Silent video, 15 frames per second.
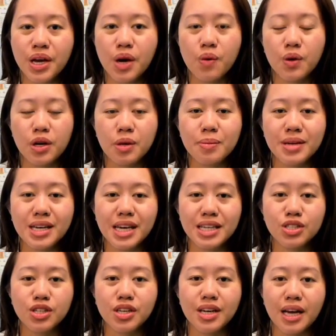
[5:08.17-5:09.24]

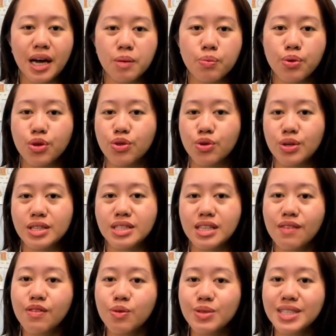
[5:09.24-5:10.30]
Recommendation
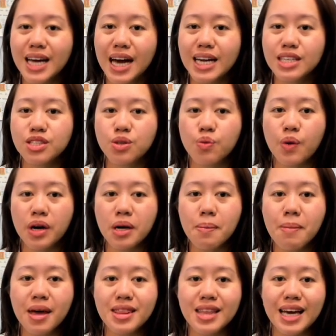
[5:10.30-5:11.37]
9.37 was added to
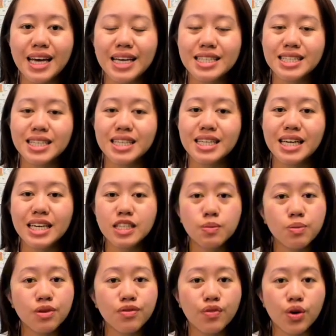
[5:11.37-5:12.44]
recommend that insulin is
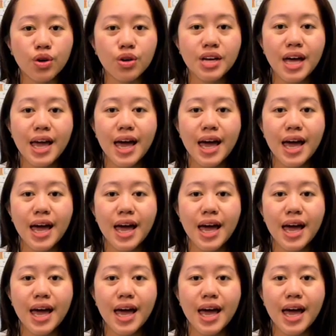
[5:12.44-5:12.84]
preferred